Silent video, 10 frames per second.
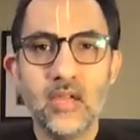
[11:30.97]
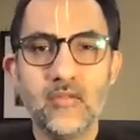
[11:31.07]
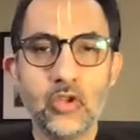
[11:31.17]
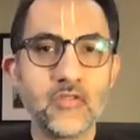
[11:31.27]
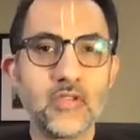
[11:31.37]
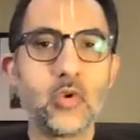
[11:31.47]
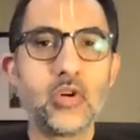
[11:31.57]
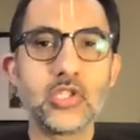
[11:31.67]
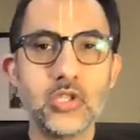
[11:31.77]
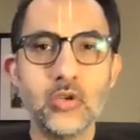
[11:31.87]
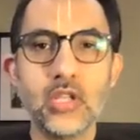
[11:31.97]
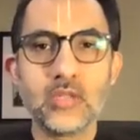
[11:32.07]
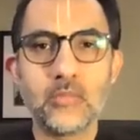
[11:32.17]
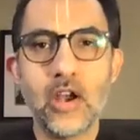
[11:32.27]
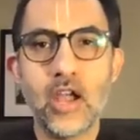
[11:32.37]
Those of us who are
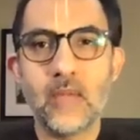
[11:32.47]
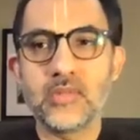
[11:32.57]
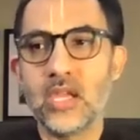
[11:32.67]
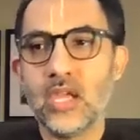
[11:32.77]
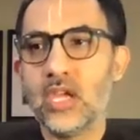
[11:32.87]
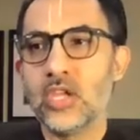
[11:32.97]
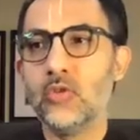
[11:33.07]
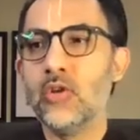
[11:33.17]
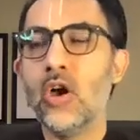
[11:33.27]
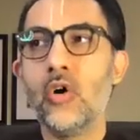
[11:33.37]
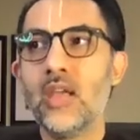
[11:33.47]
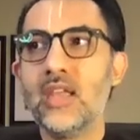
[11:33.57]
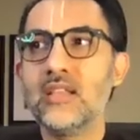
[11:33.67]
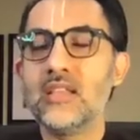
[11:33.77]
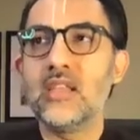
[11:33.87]
students, perhaps, it,